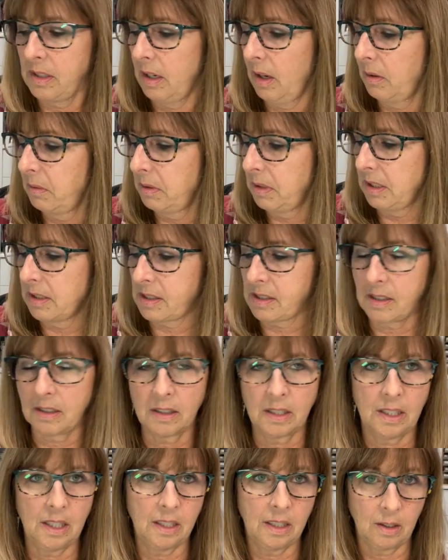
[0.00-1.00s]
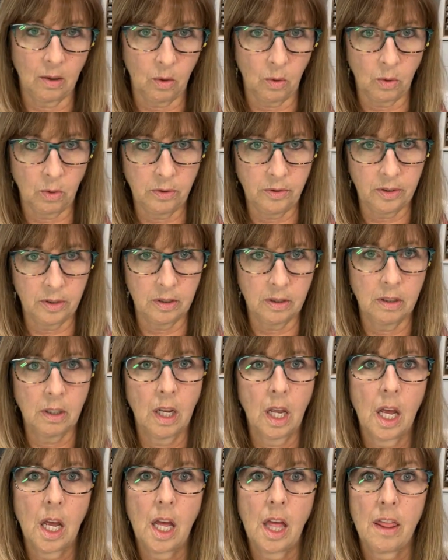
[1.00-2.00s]
You know, when you start getting older,
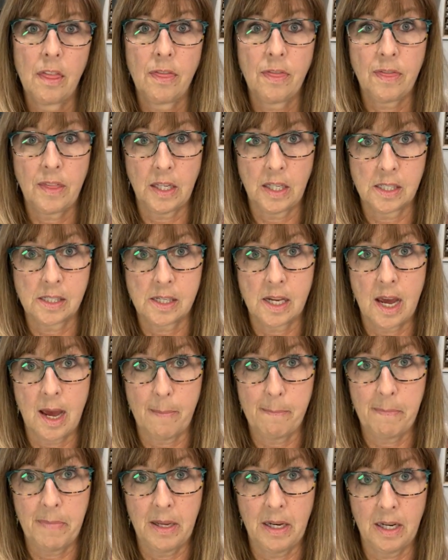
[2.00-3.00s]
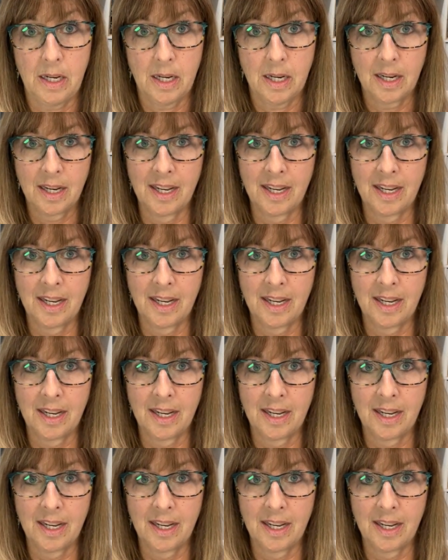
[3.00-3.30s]
things happen.